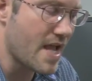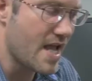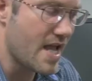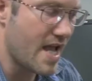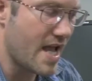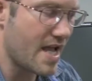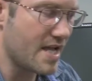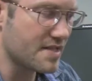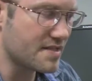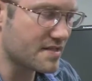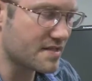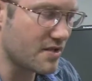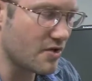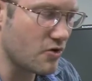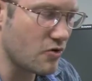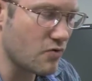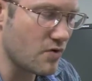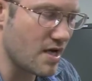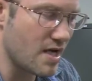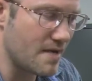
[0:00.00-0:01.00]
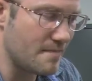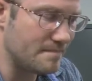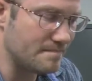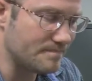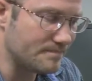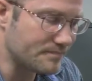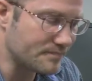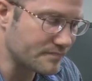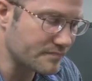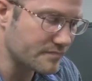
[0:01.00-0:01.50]
And
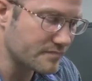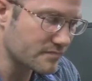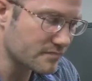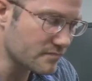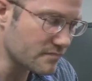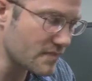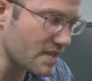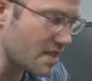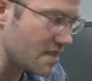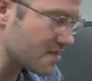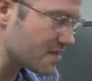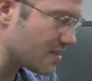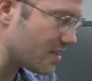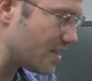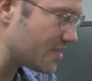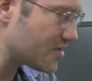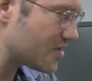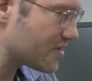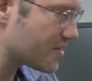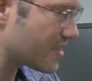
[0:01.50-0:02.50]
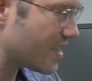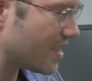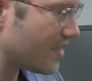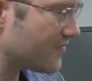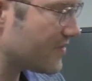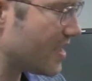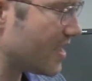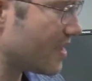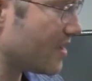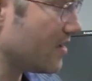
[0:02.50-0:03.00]
so, so let's just kind of
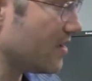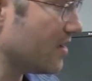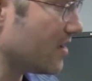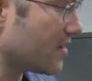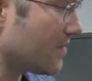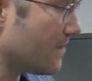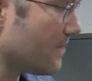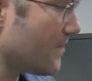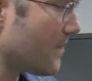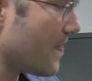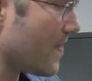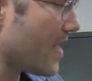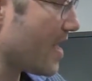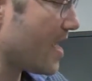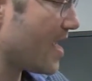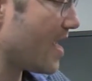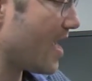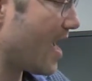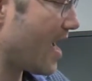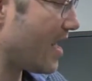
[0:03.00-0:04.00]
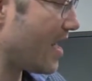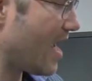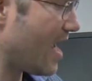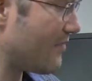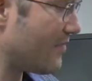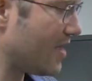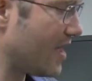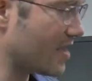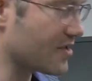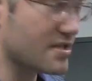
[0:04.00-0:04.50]
take a look. I
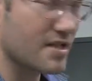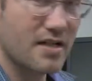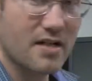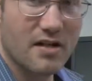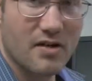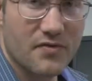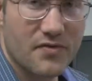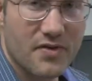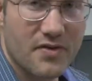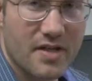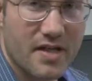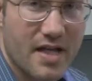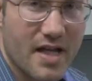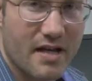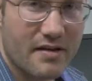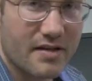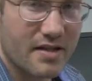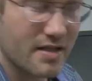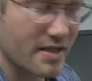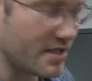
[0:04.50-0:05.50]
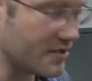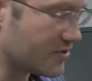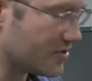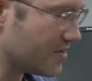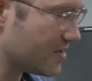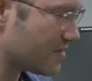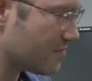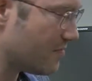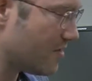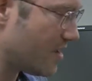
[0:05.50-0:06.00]
haven't actually gone through the
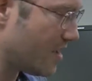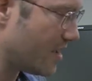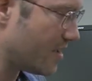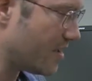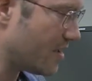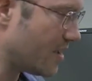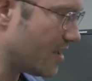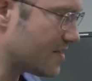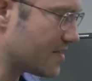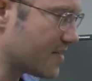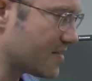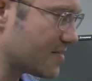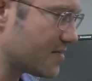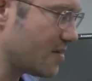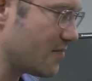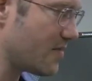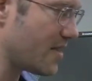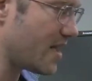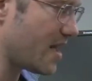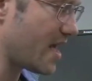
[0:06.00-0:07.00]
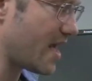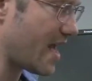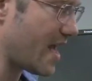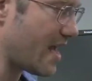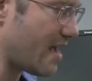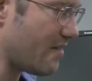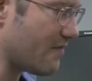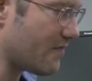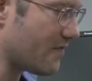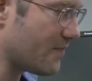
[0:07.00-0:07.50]
calculations, but let's assume that I
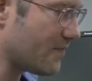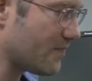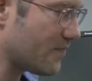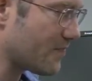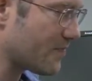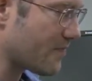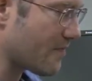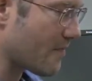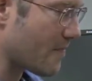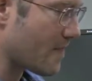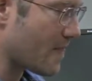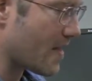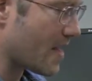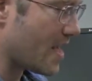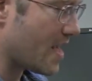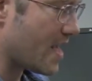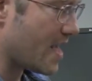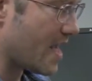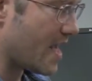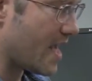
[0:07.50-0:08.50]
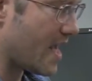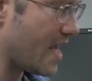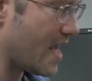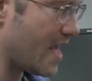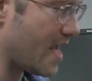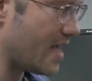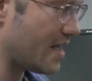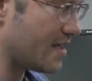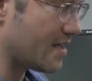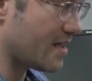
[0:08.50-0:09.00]
have.
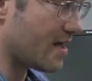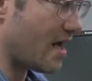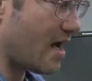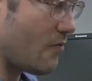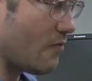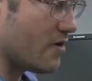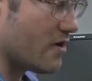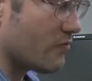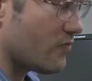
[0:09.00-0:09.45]
And I want to